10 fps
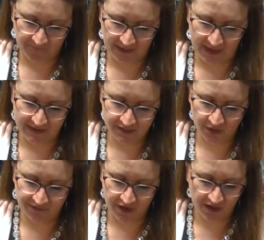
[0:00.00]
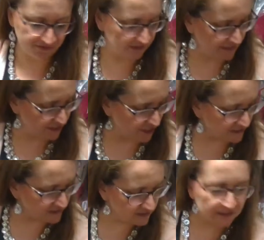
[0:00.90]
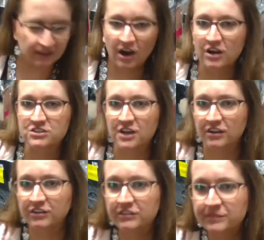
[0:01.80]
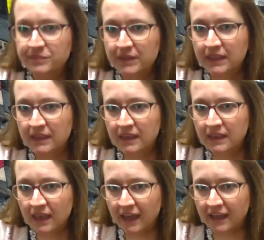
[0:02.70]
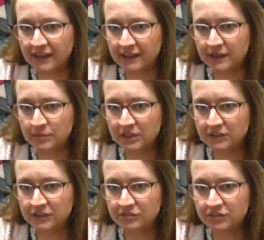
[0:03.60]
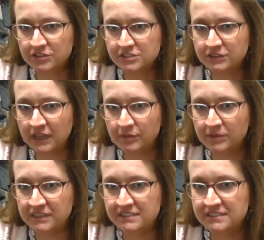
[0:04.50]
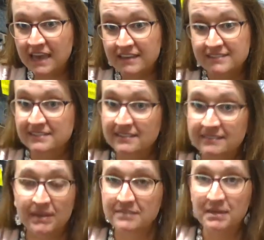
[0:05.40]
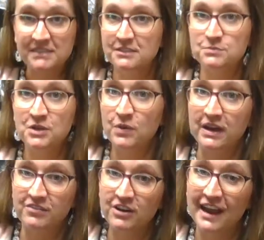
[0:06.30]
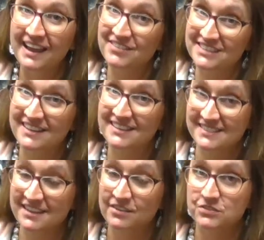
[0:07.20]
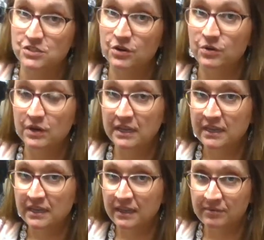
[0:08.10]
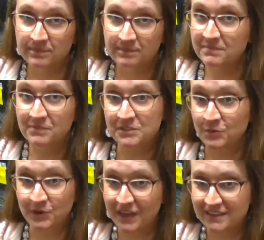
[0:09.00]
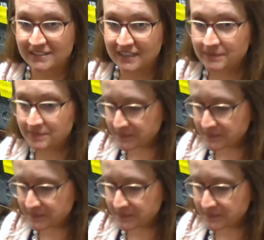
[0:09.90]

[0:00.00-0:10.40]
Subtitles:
Okay, so I've got Felicia's heart toggle. Looking for a sold out piece. Yes, message me whatever. I have a ton of stuff, so it's worth asking.